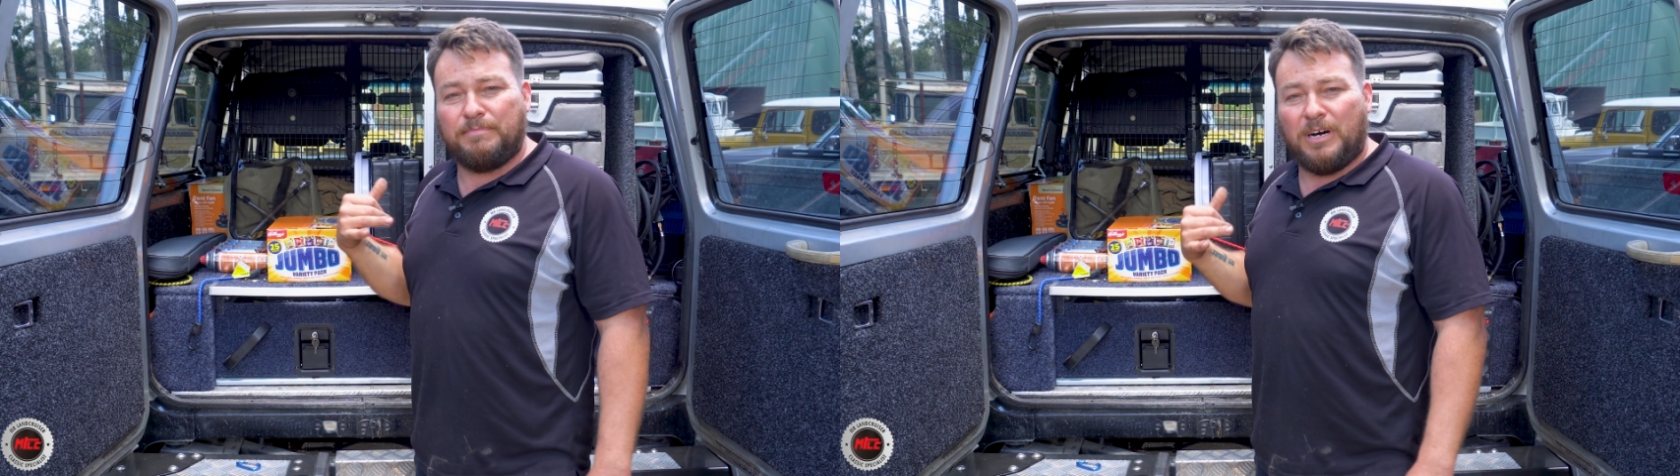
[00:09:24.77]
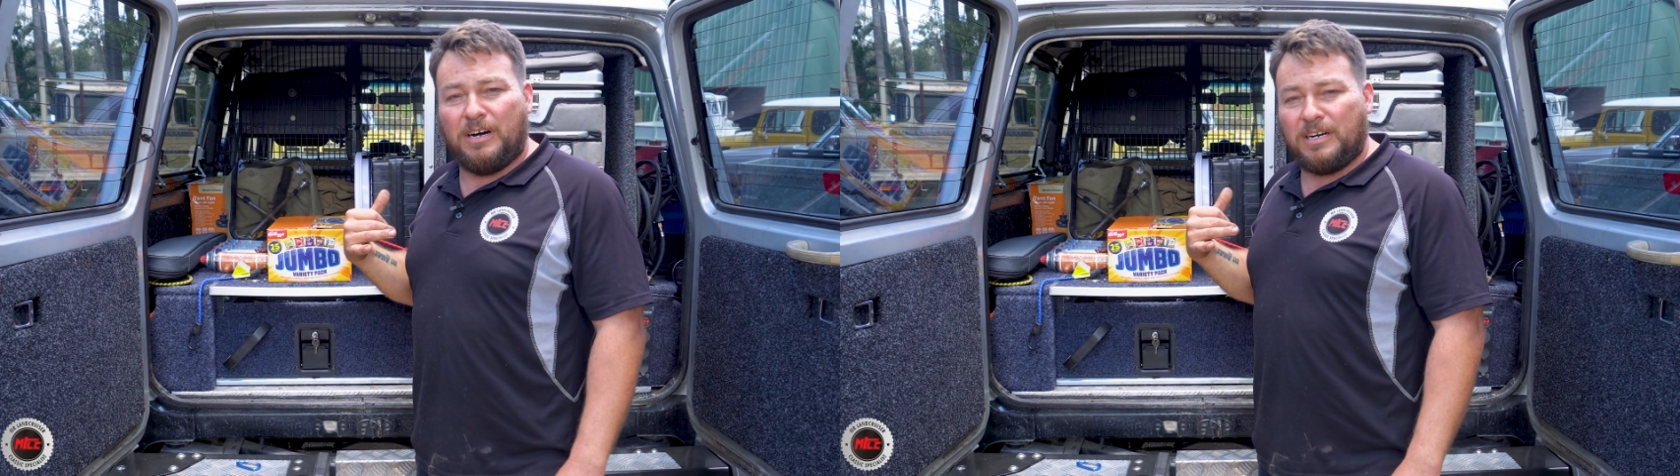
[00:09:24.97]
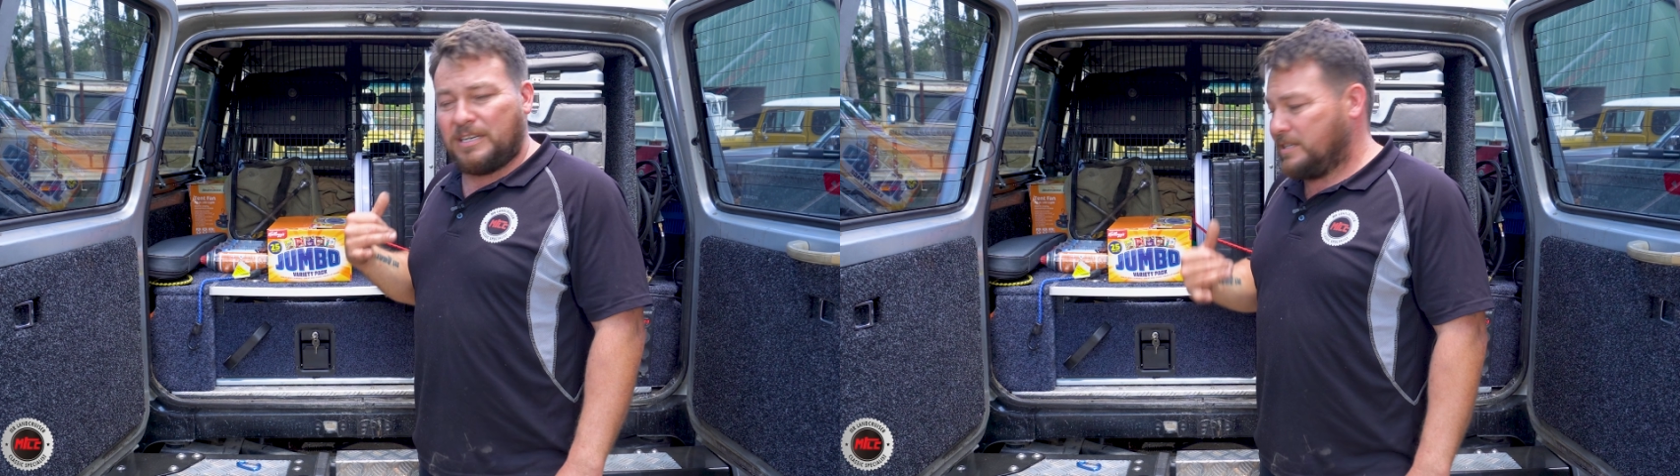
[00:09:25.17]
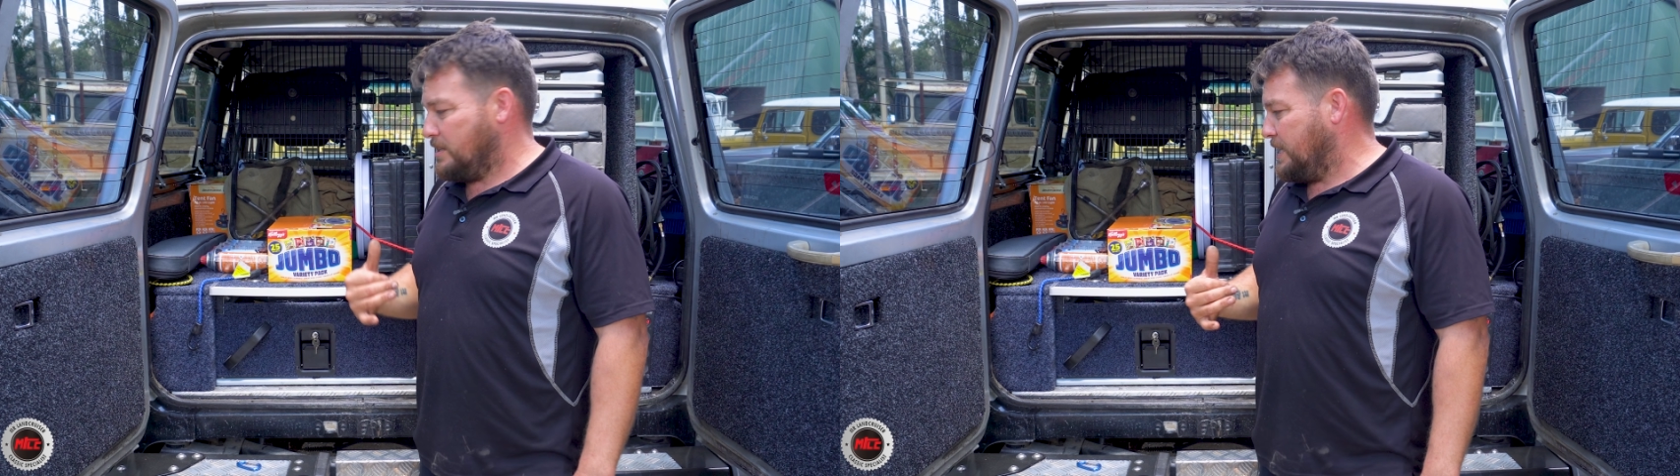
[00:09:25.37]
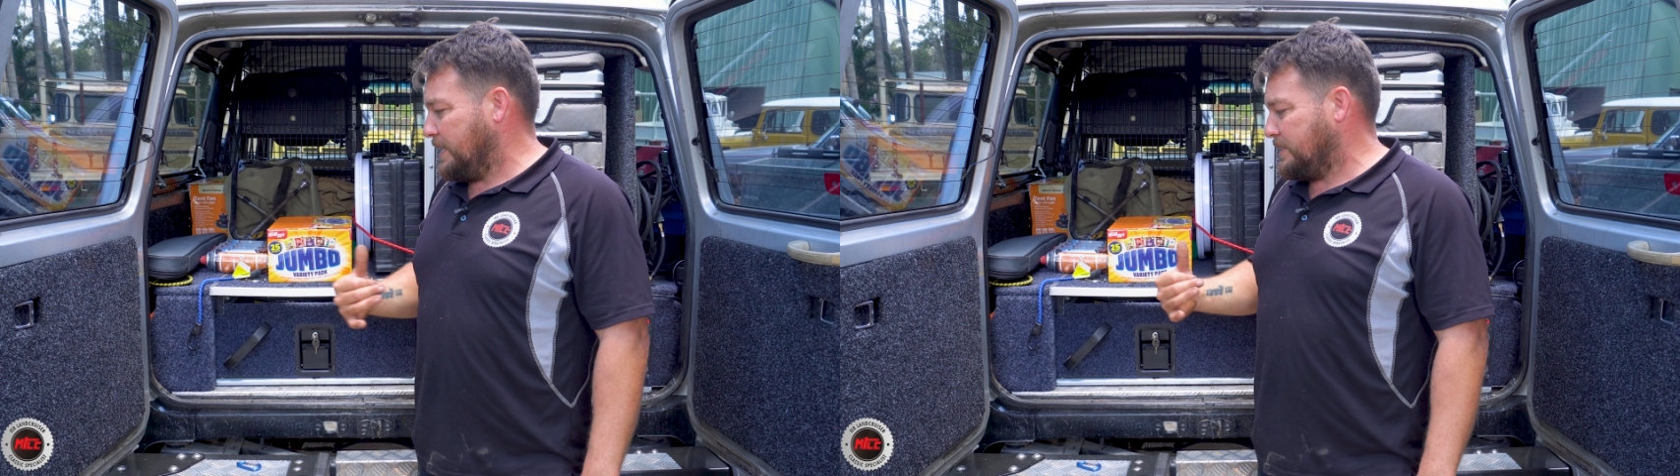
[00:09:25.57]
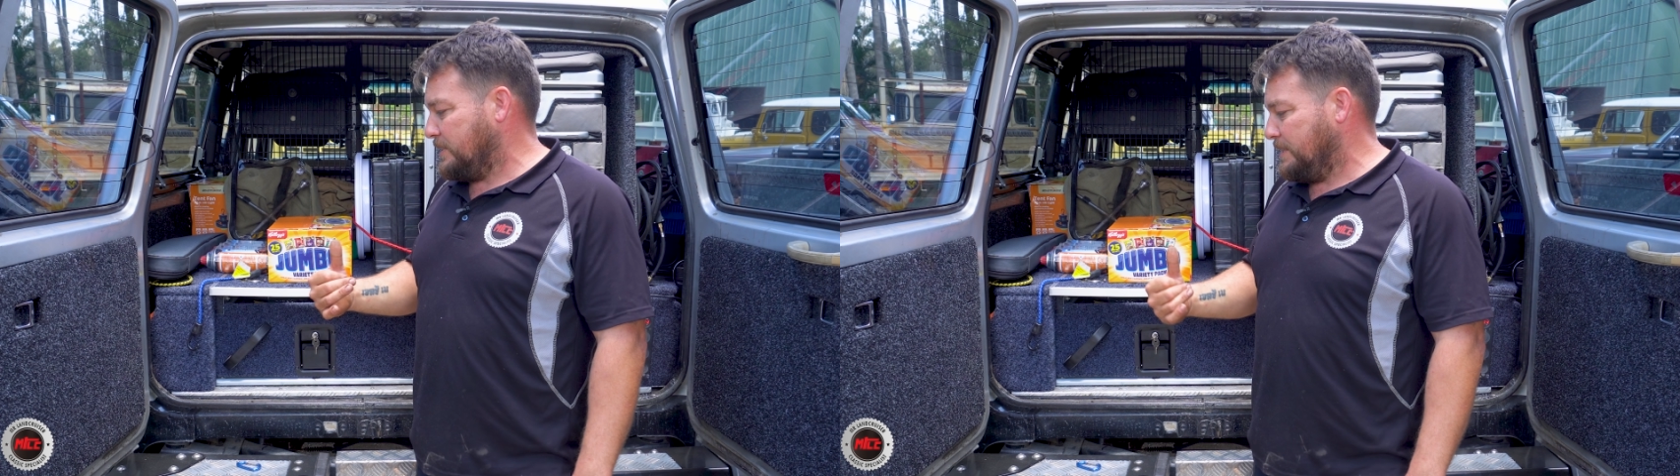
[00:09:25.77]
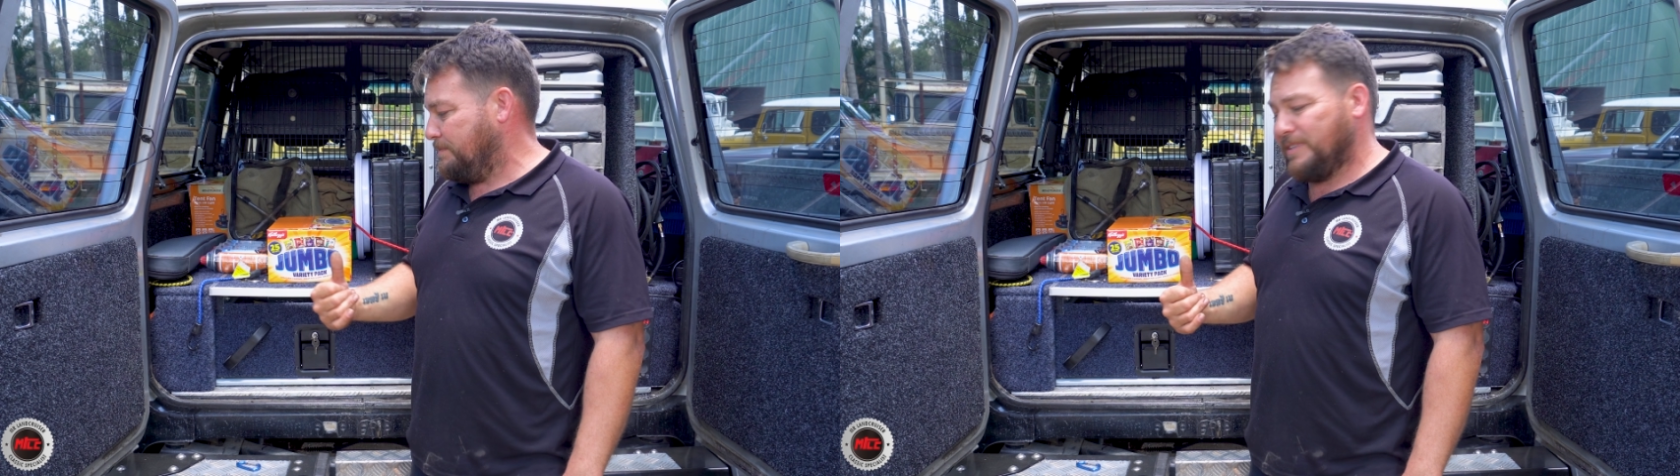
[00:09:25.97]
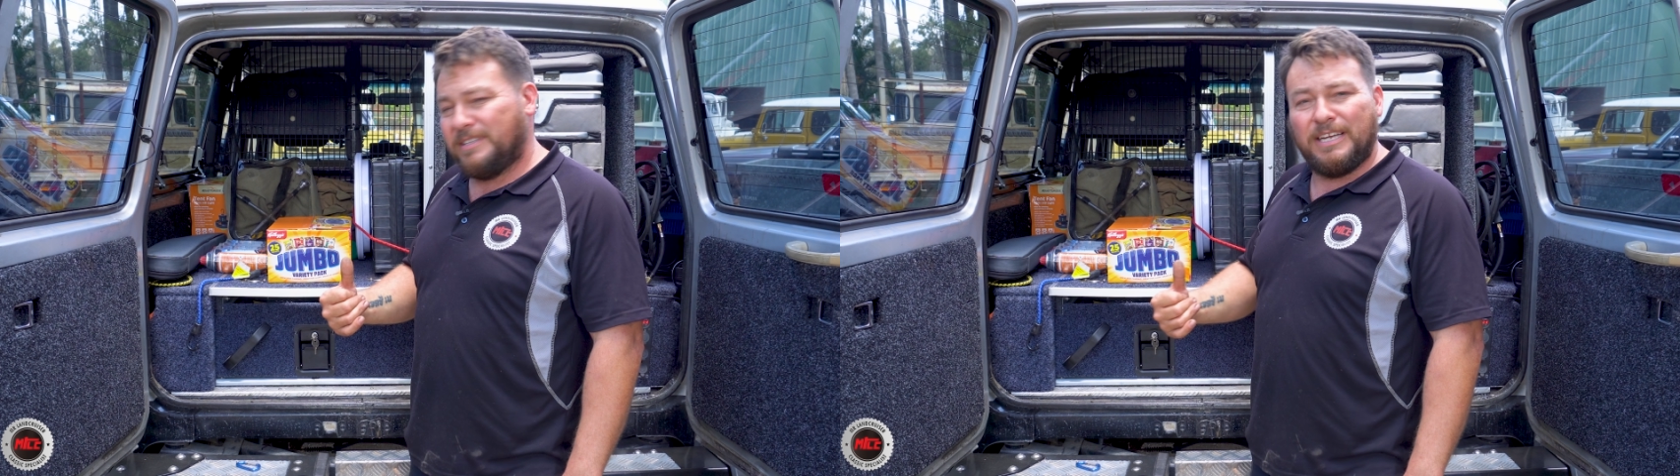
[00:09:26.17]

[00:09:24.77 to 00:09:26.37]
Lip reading: Mark next time